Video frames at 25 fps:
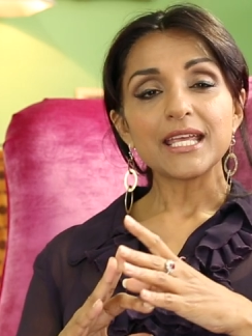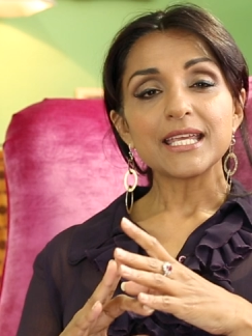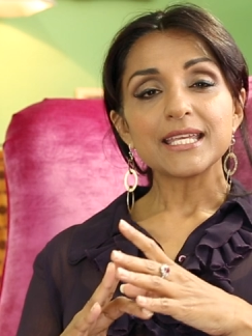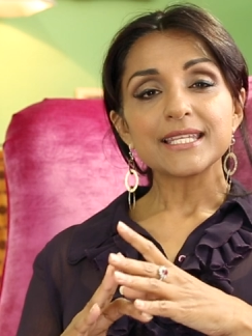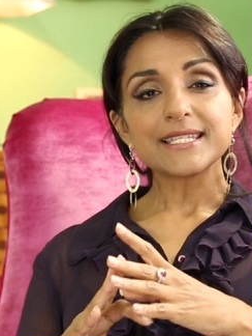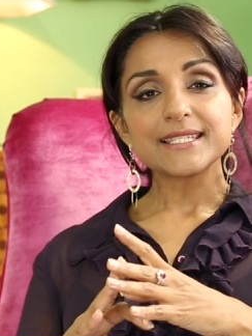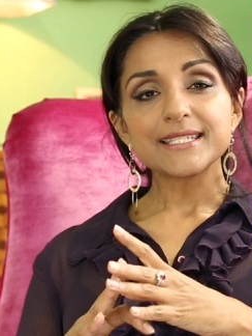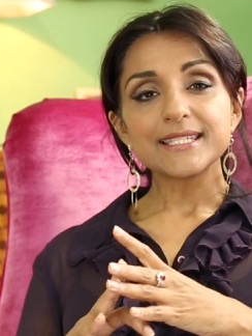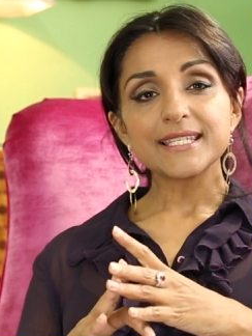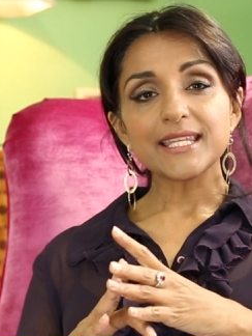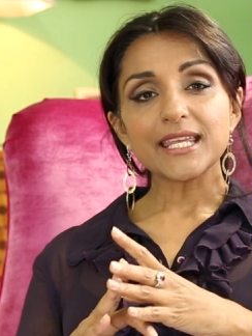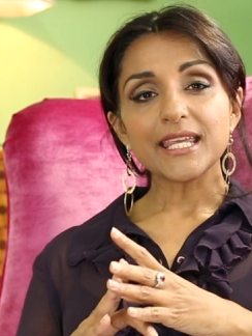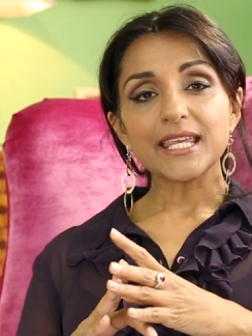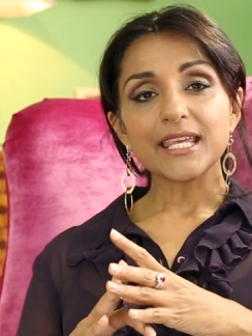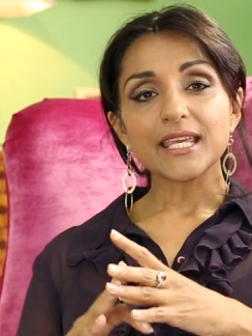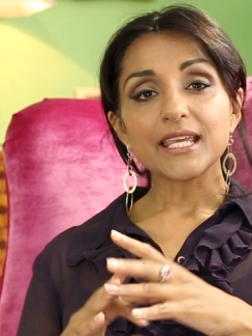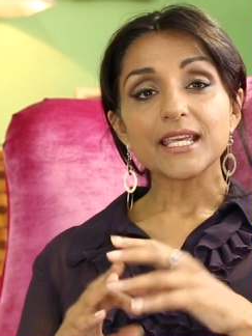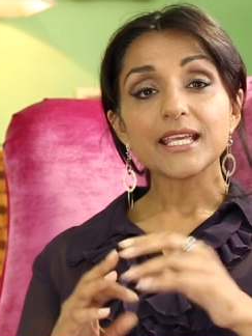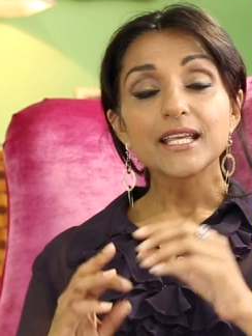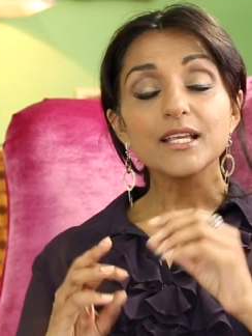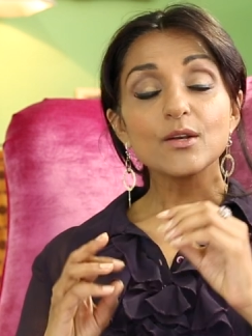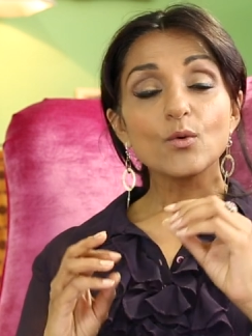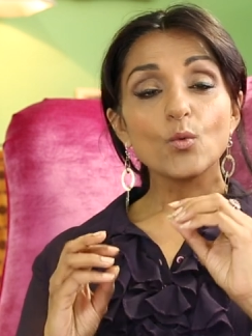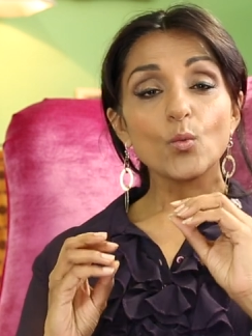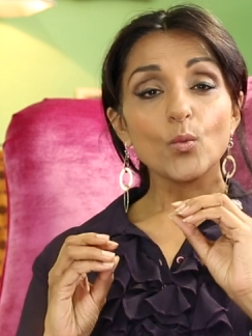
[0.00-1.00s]

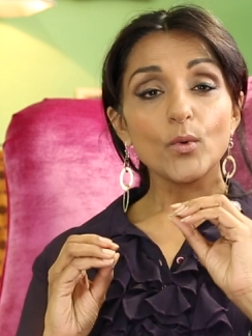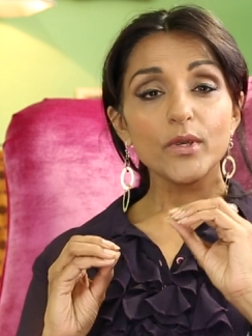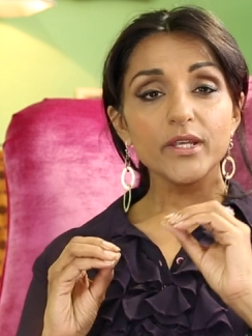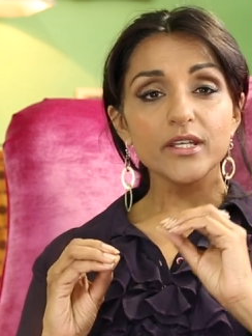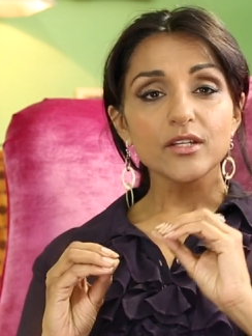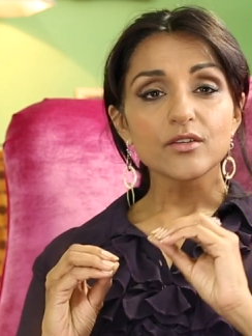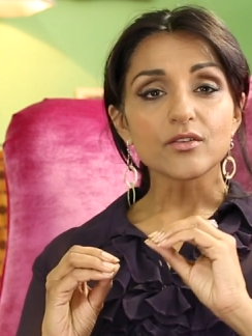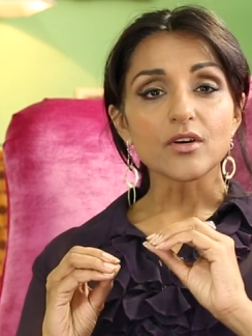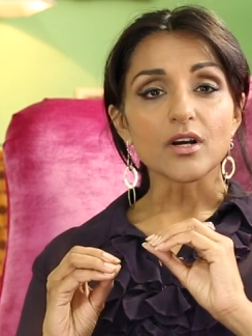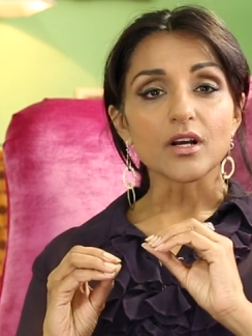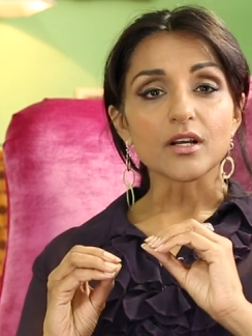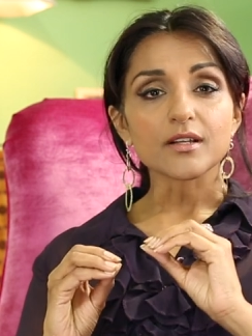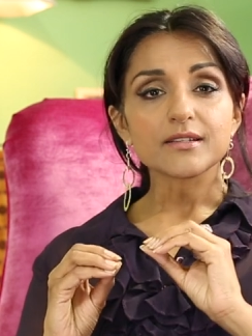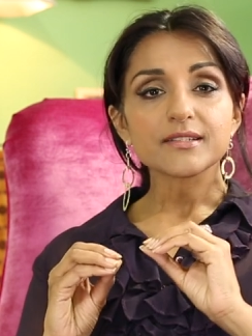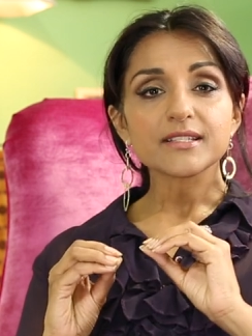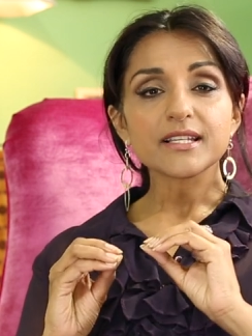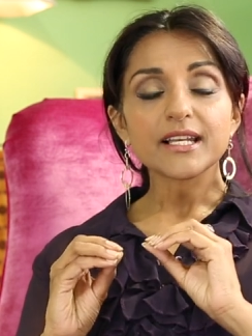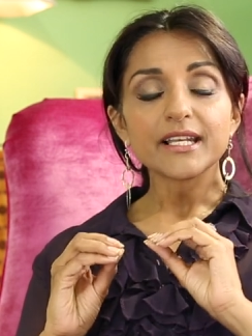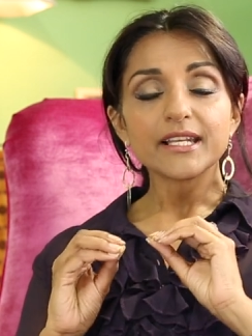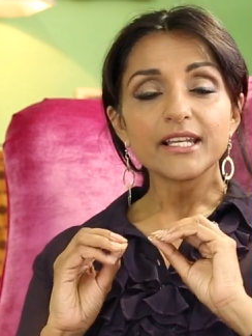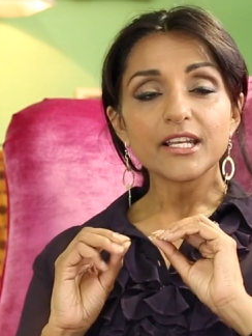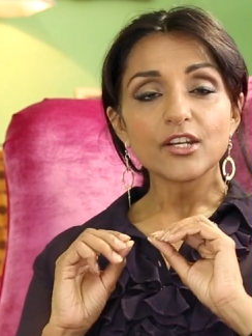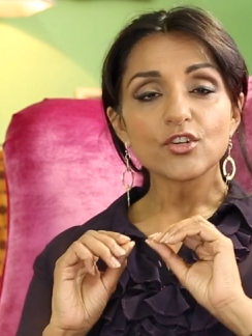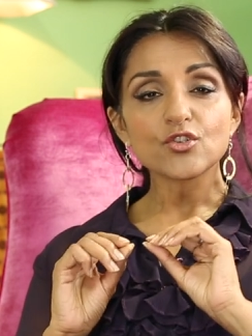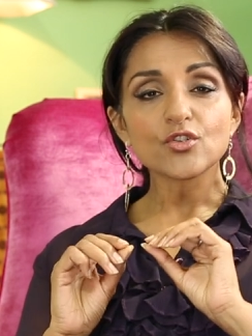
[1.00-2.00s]
C, wheatgrass
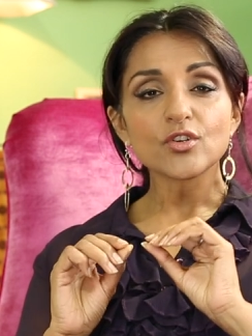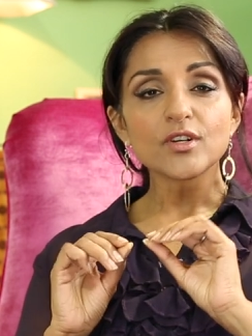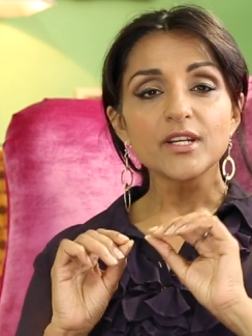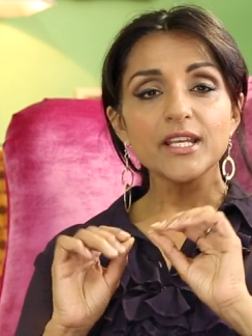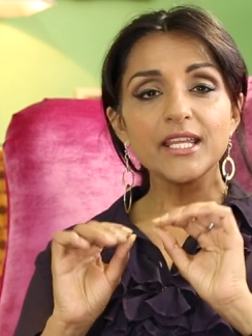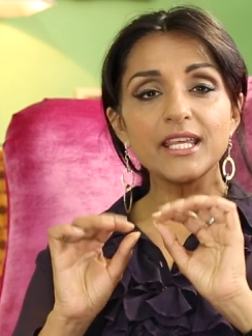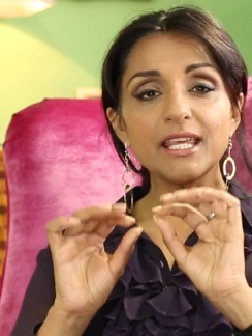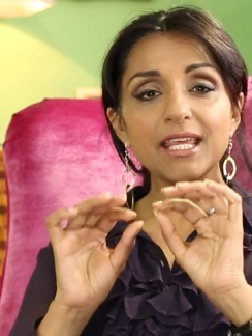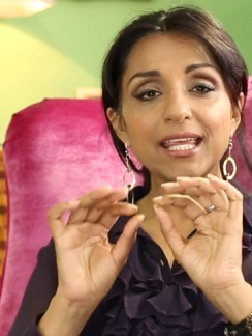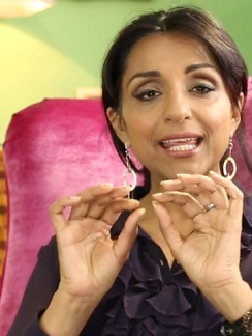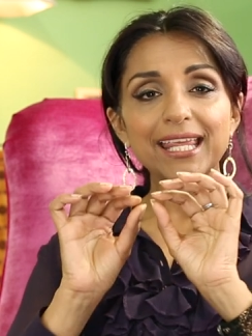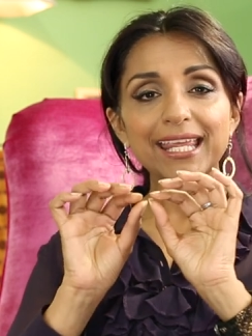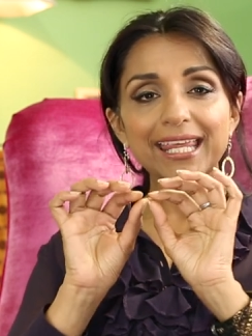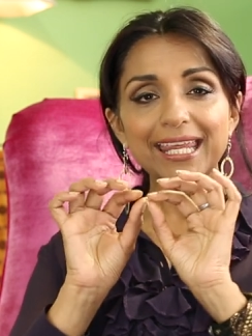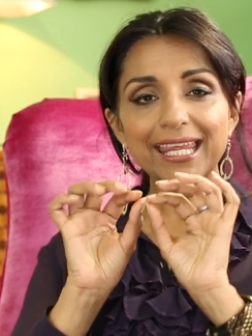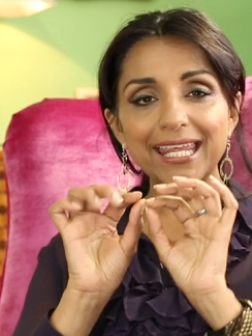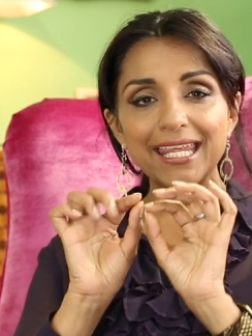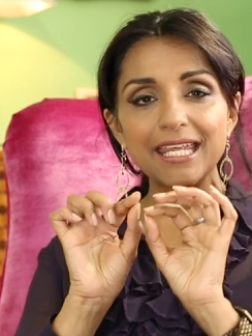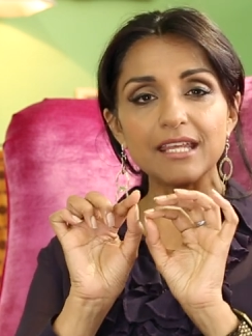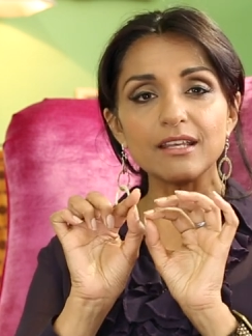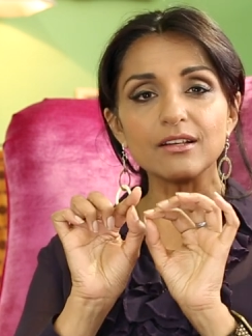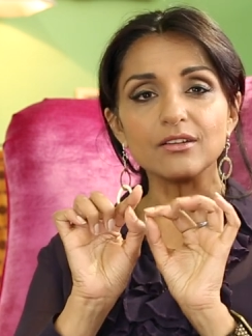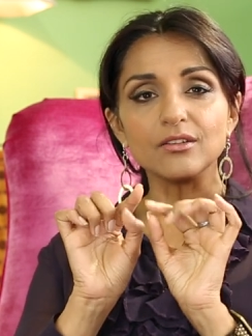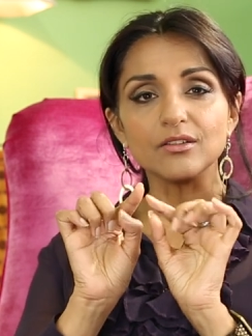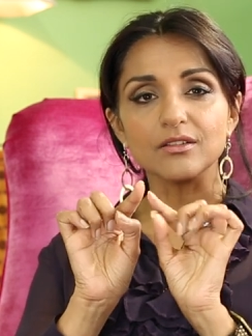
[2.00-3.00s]
literally
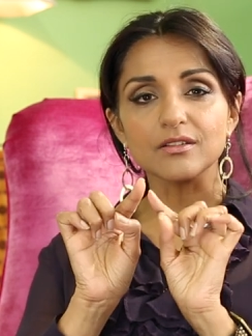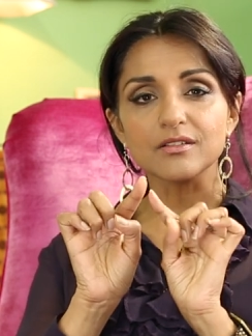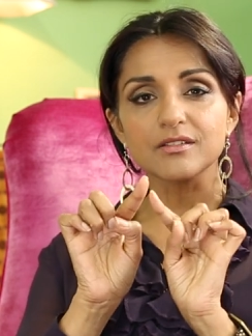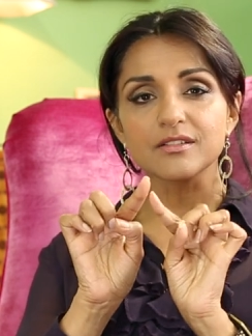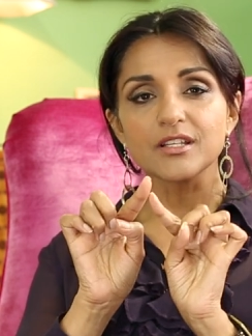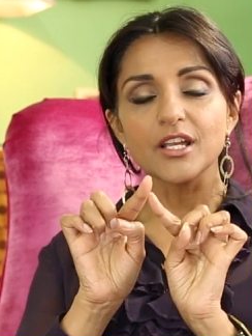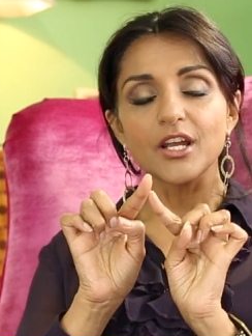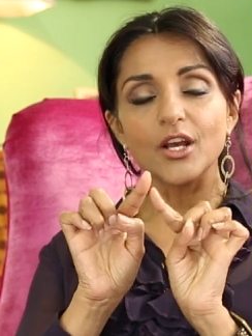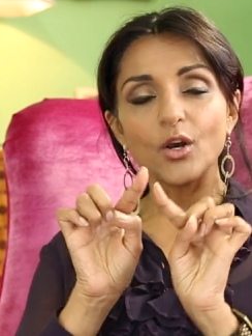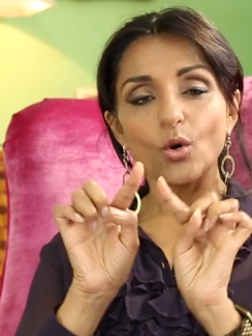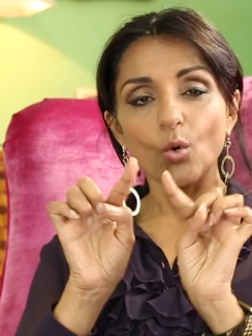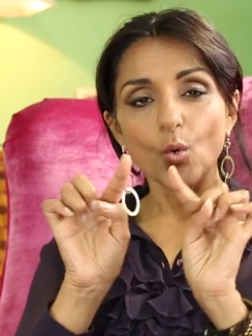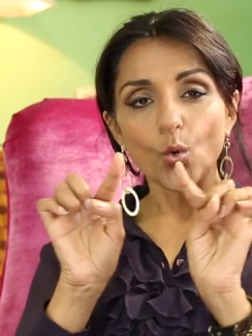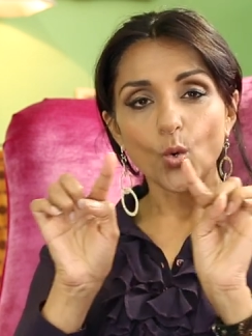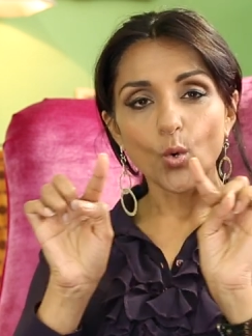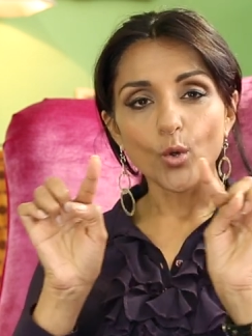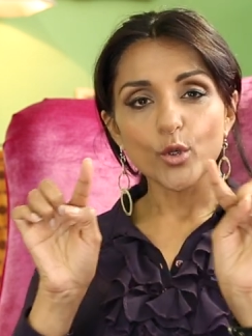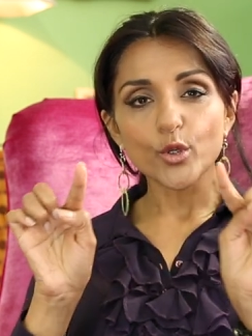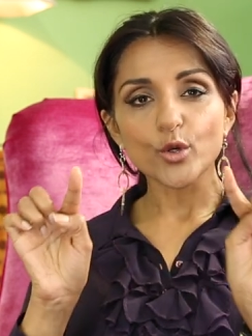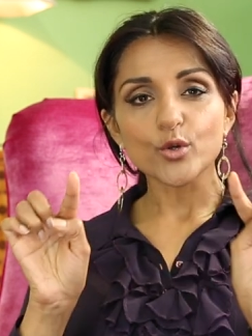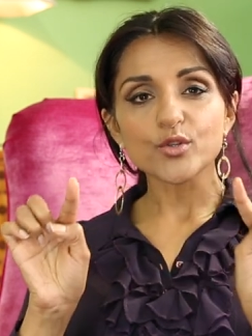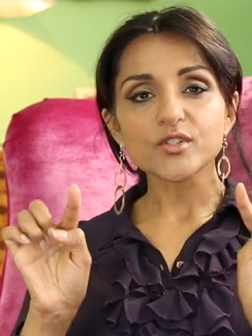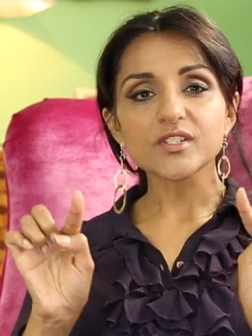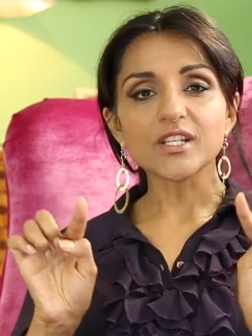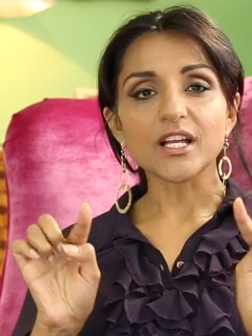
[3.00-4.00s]
heals all
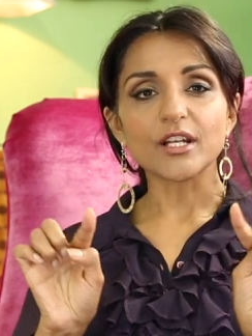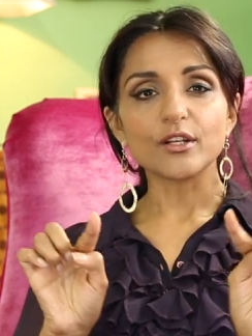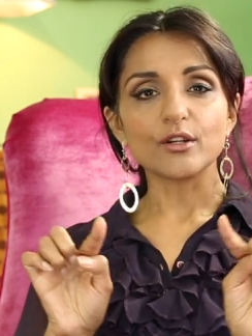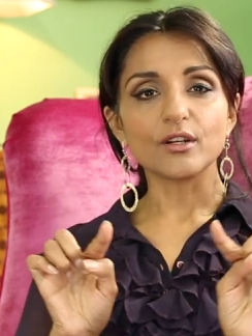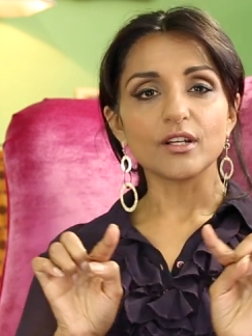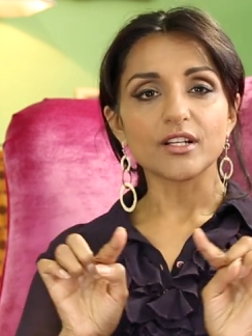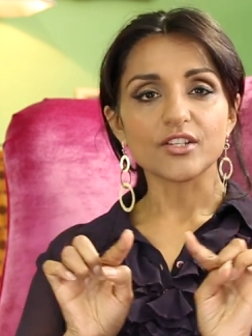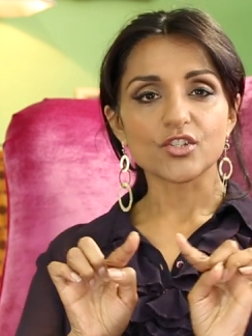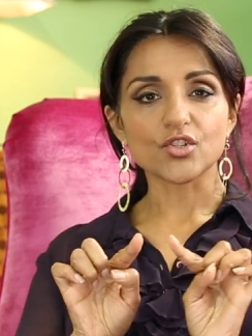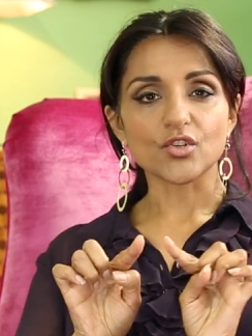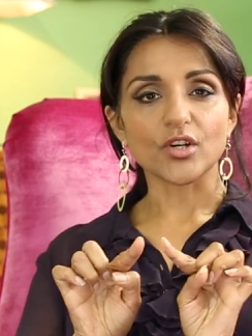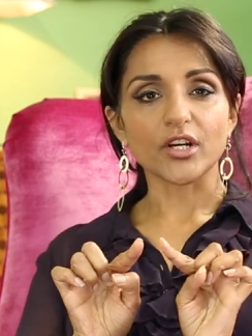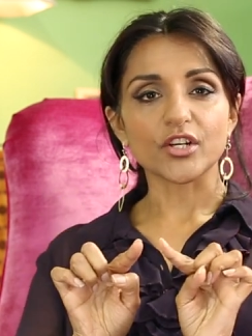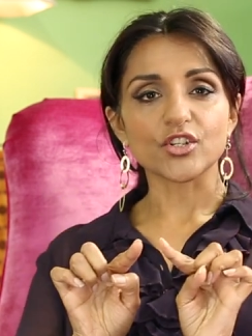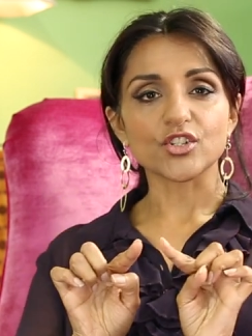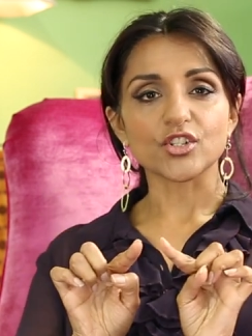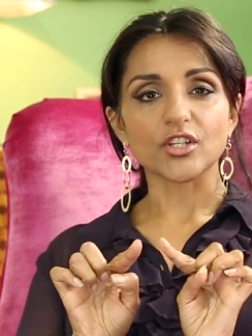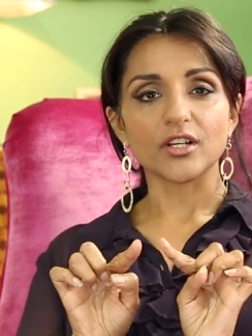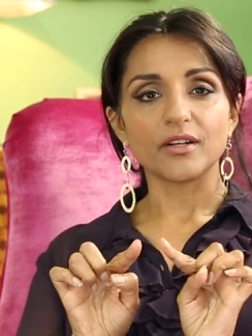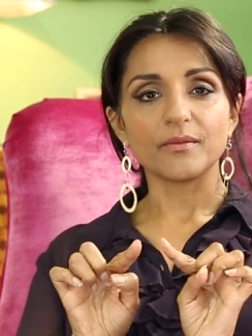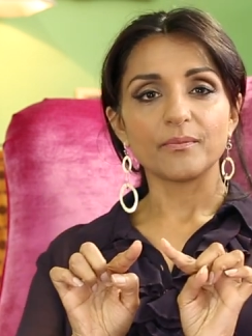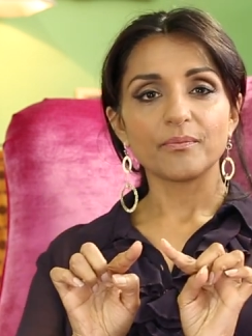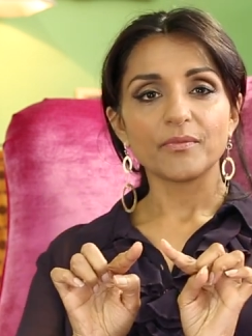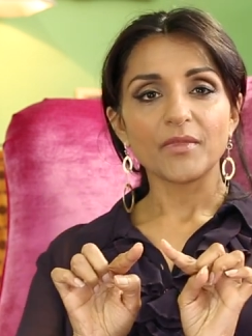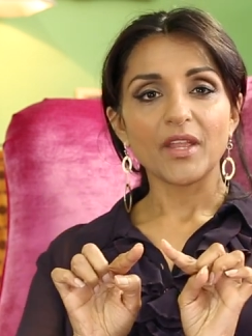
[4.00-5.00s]
your cellular
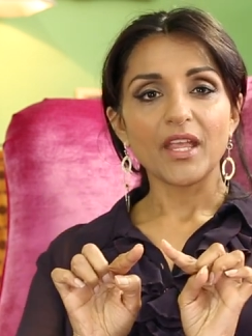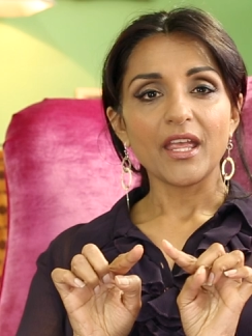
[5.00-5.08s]
structure.